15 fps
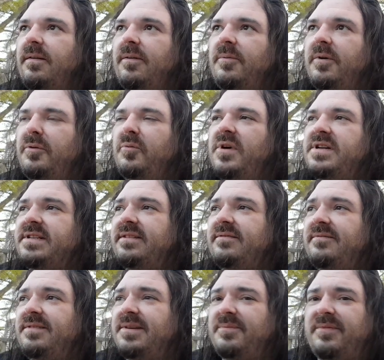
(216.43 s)
Wouldn't wish
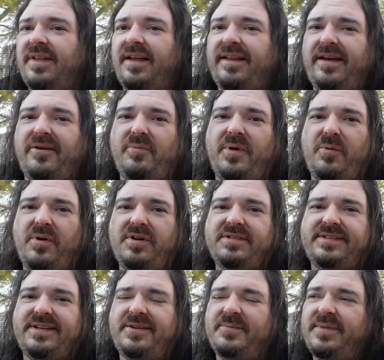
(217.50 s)
something like that on my
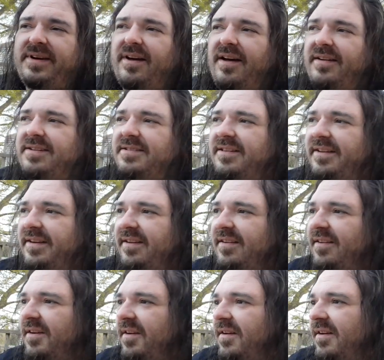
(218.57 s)
worst enemy, honestly.
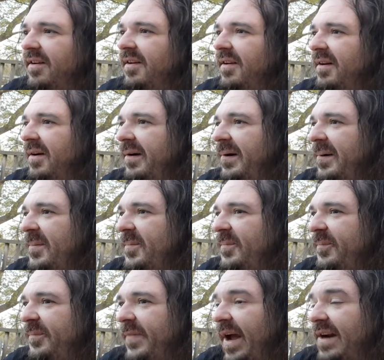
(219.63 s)

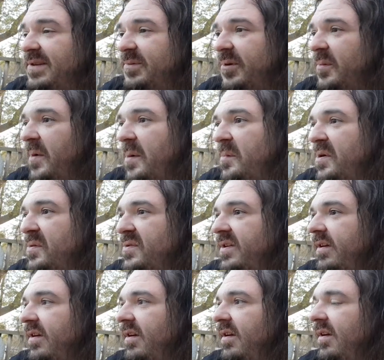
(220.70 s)
I just want to make
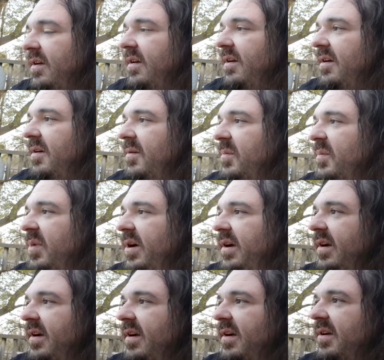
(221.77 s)
music. But
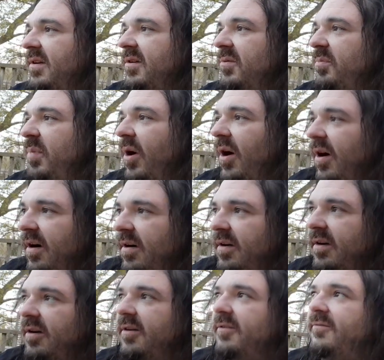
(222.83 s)
part
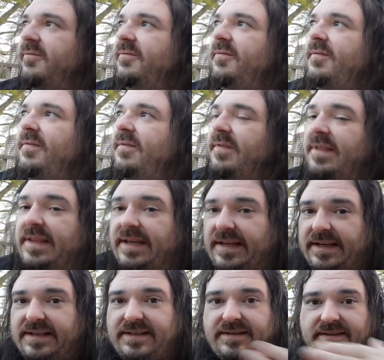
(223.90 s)
of
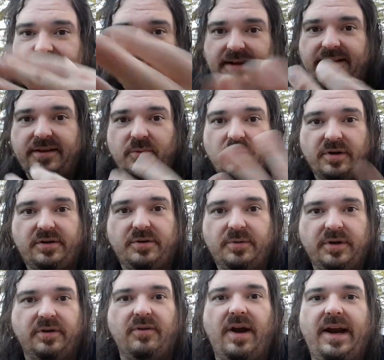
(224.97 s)
this thing that we're
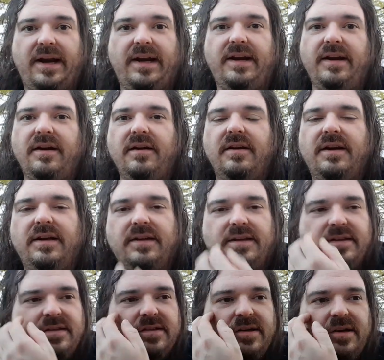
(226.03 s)
doing right here
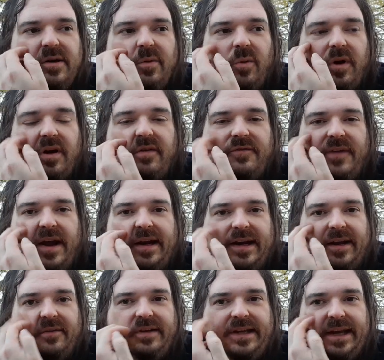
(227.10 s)
is we're going to find
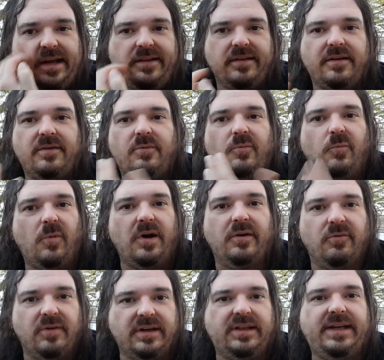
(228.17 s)
out together what
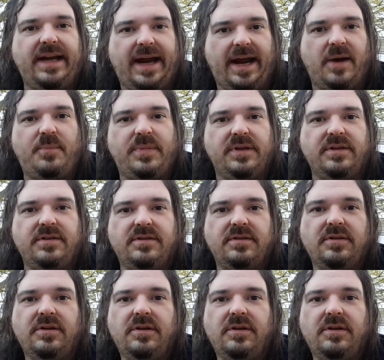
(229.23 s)
really happens